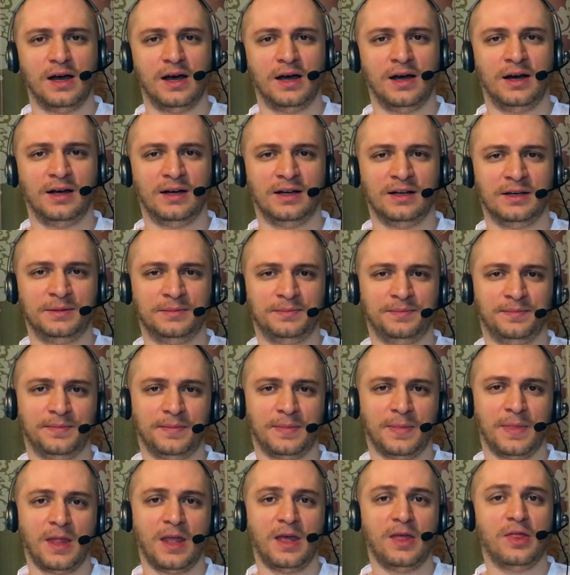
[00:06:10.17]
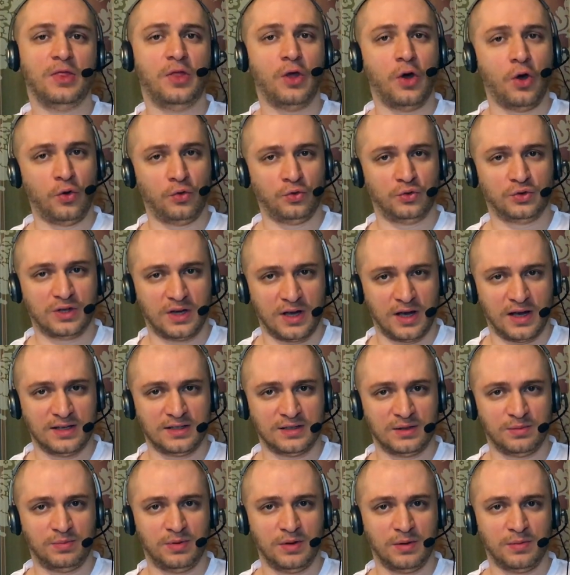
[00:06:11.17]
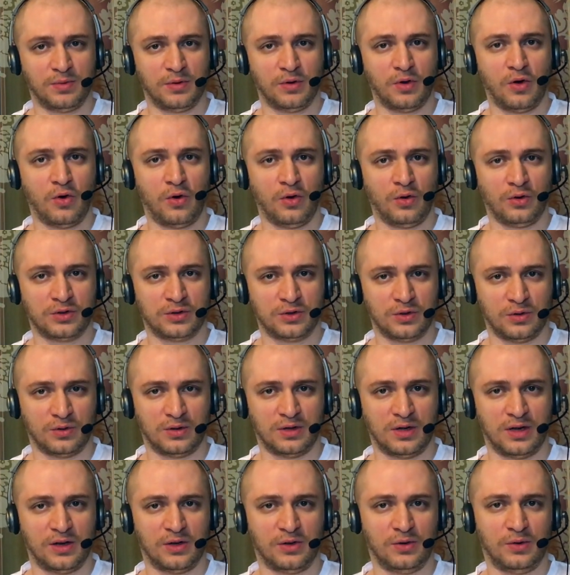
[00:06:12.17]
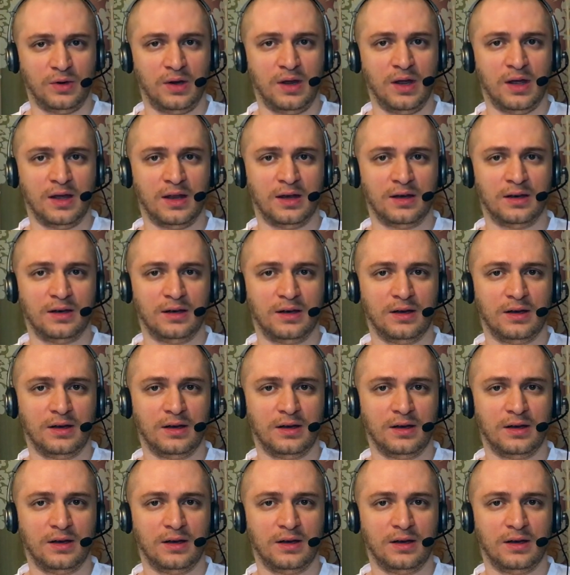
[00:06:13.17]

Uh, those kinds of people also tend to get